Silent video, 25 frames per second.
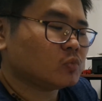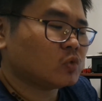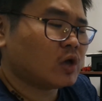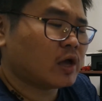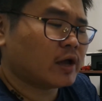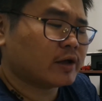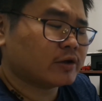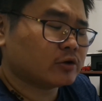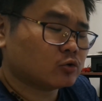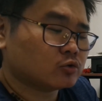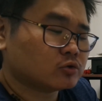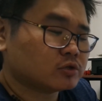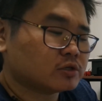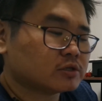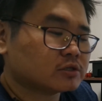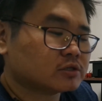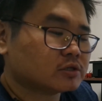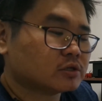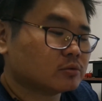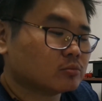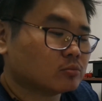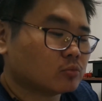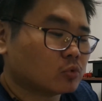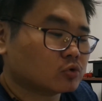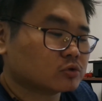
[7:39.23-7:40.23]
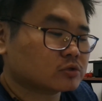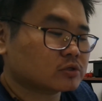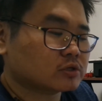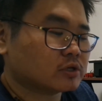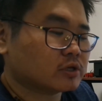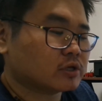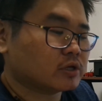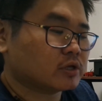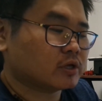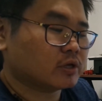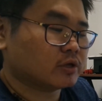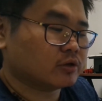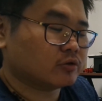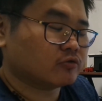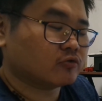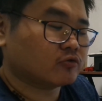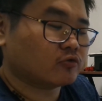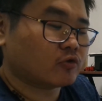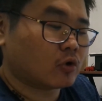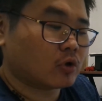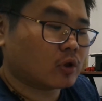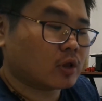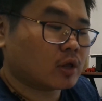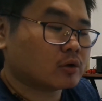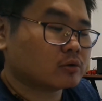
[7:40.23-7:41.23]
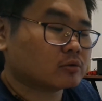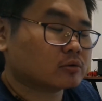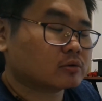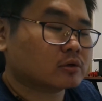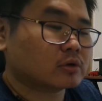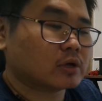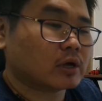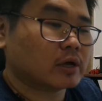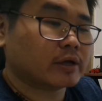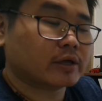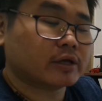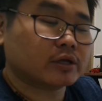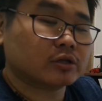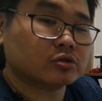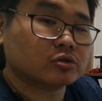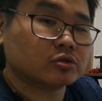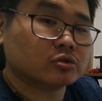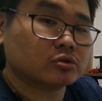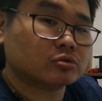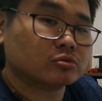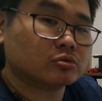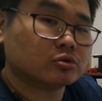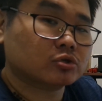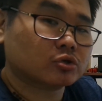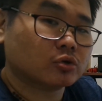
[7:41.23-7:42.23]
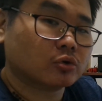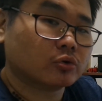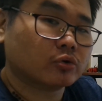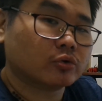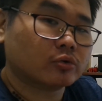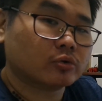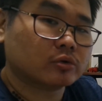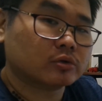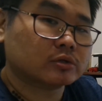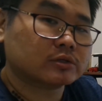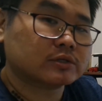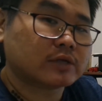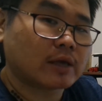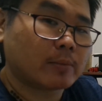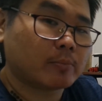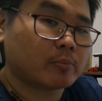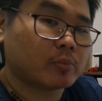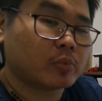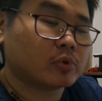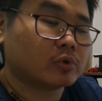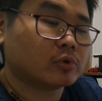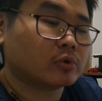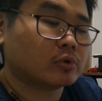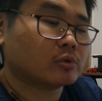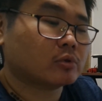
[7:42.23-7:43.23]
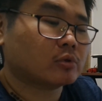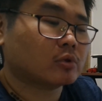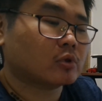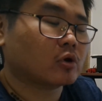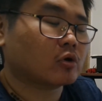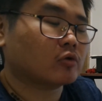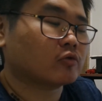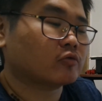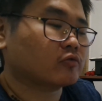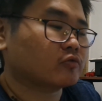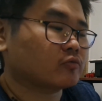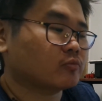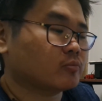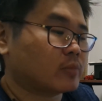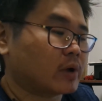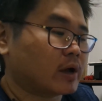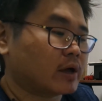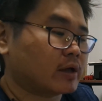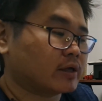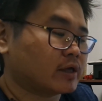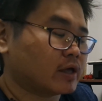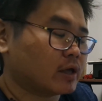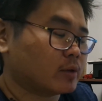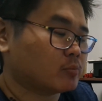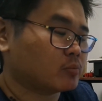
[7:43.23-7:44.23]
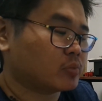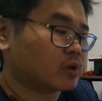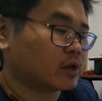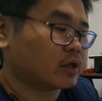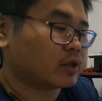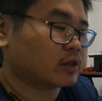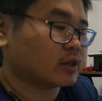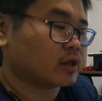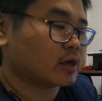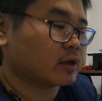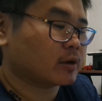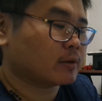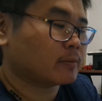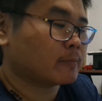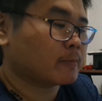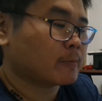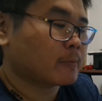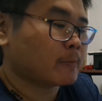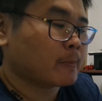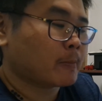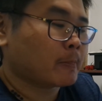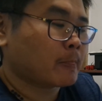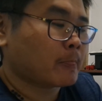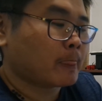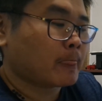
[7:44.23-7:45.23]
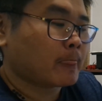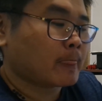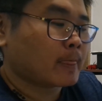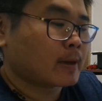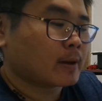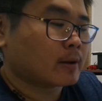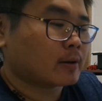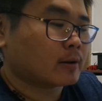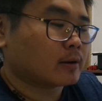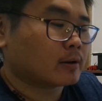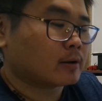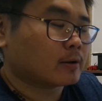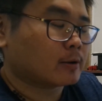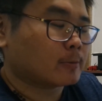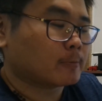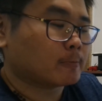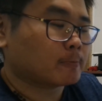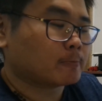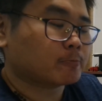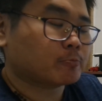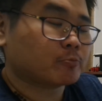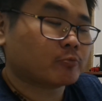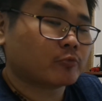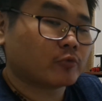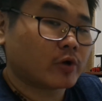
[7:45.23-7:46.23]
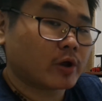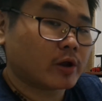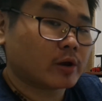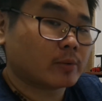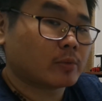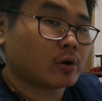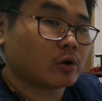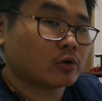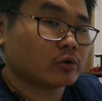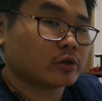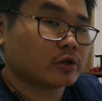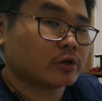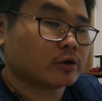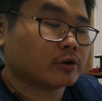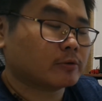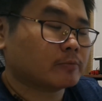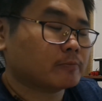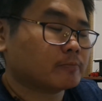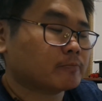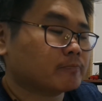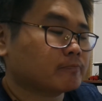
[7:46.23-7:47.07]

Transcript: I noticed it mostly in Fallout. I can show you a sample of my gameplay there, right about here.